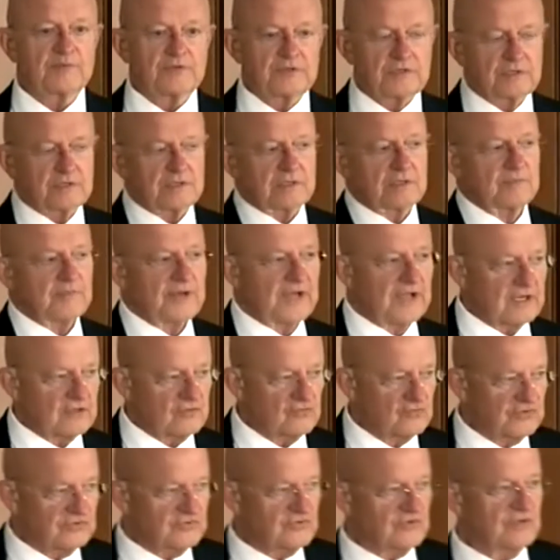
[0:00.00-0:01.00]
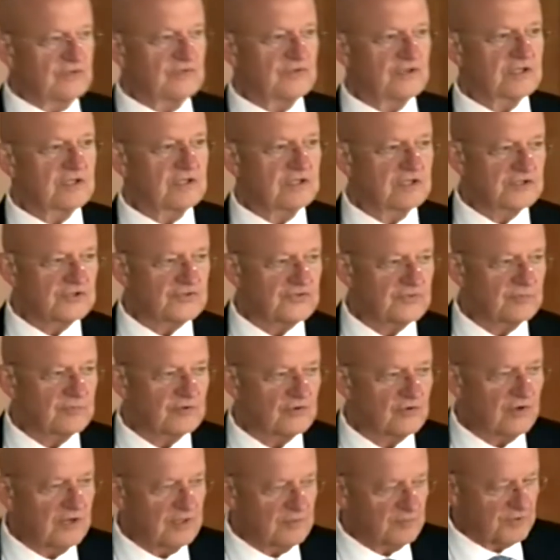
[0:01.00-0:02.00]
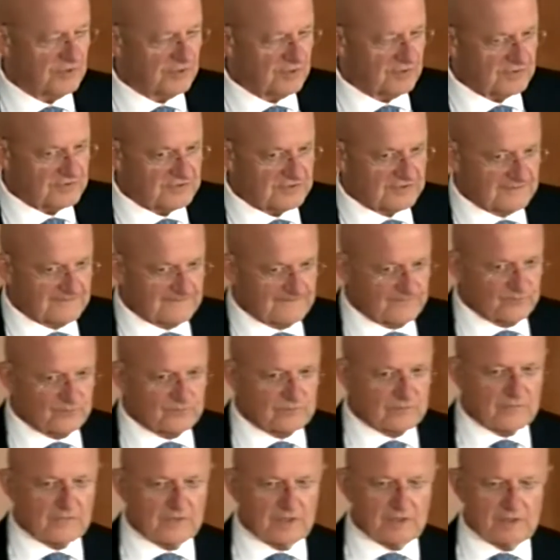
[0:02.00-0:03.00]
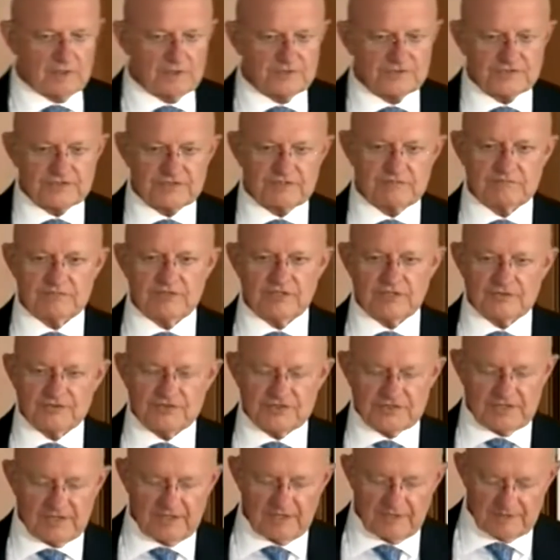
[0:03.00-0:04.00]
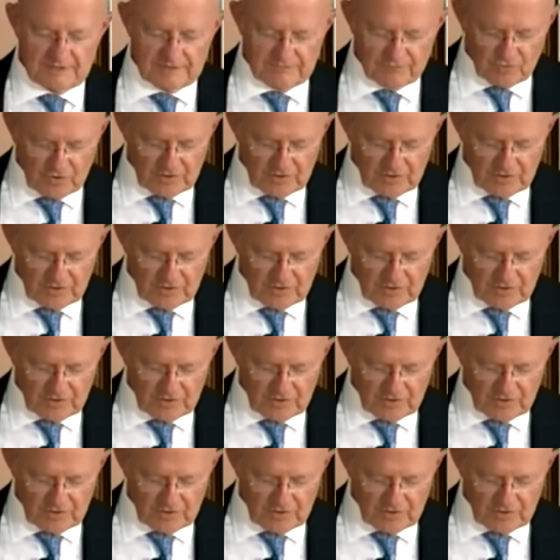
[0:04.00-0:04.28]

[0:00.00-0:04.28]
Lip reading: and then come back and retrieve the kids from the grandparents. You just, you know, stay out of the